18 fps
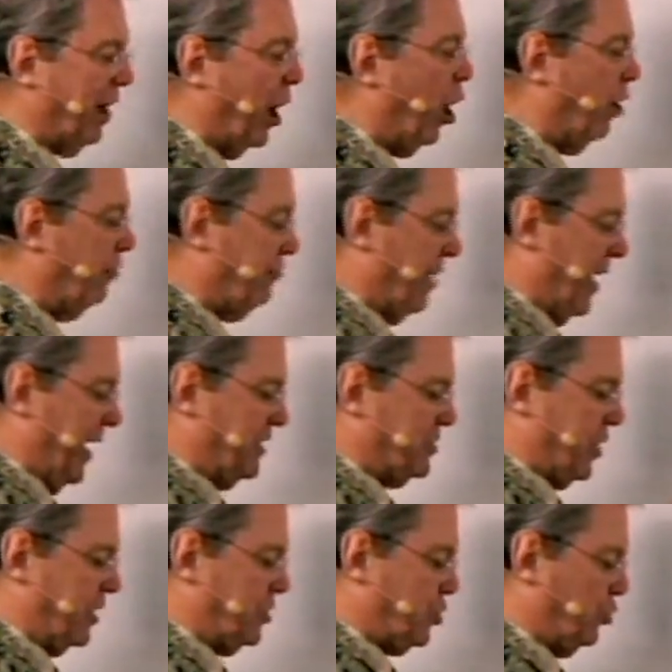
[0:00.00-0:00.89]
all things
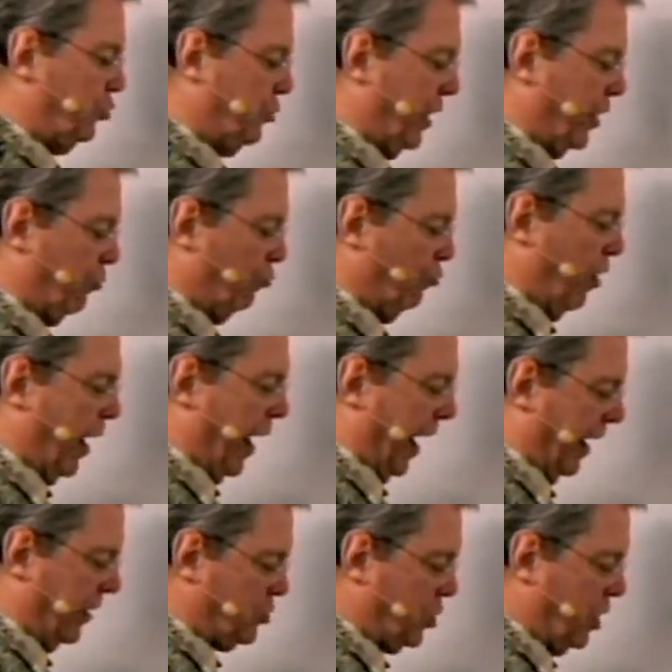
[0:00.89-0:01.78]
that you get
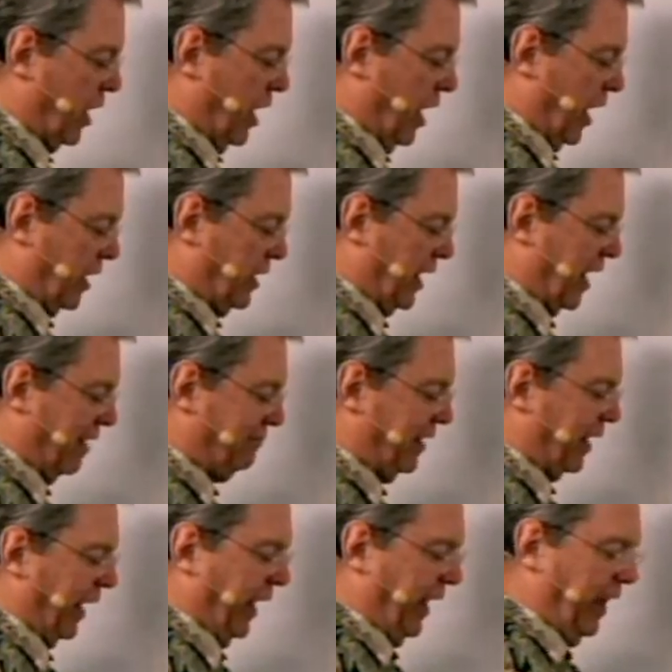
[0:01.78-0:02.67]
rich and you have
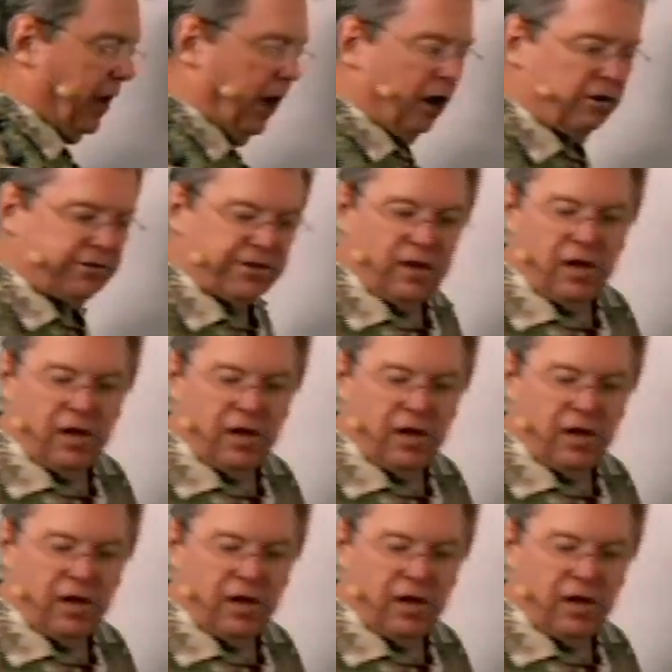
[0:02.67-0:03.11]
the health